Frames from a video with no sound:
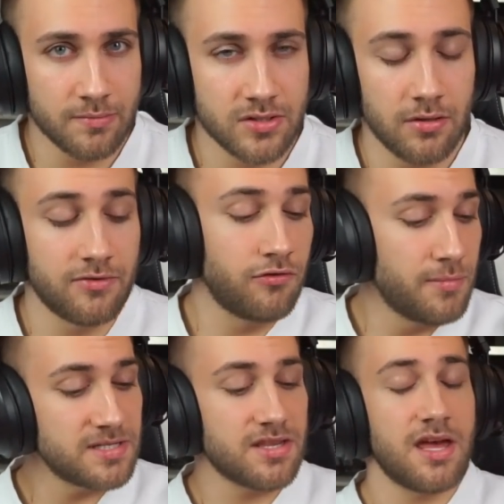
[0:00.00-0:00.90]
So if you've
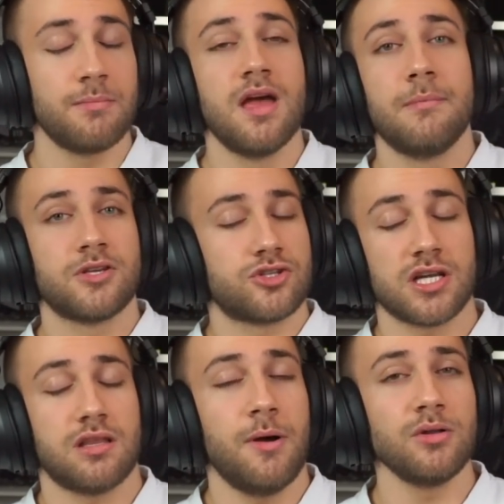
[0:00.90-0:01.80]
missed them, be sure to
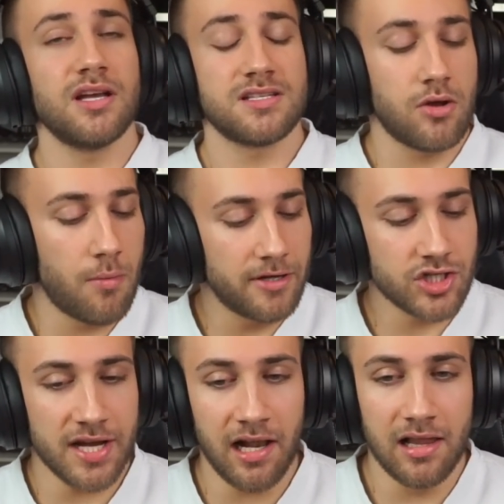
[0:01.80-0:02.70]
check them out, guys. They're on my
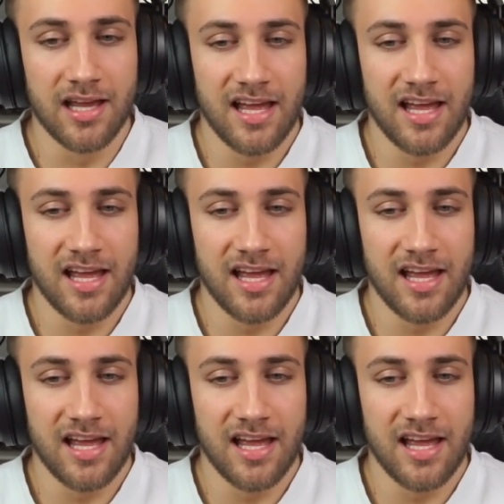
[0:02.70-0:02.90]
channel.